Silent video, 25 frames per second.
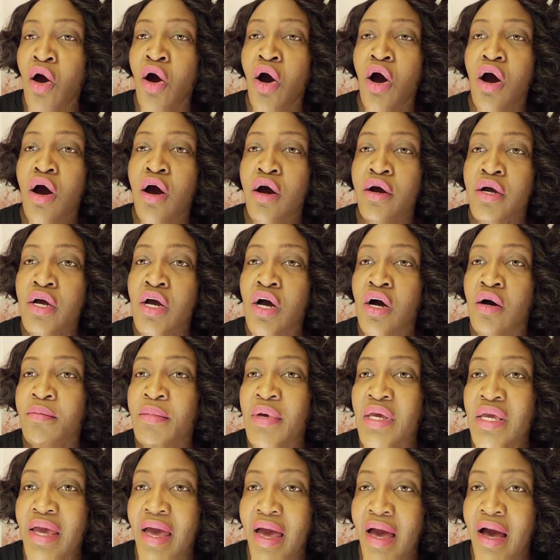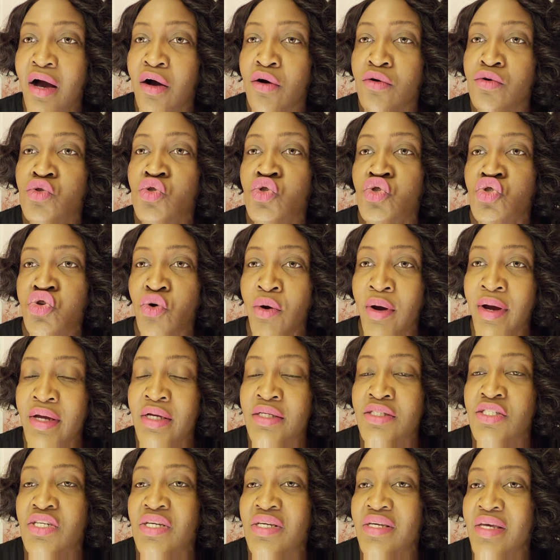are coming out
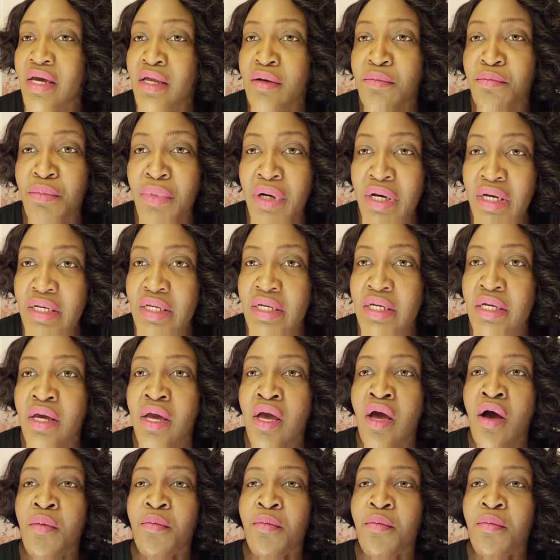trying to get money.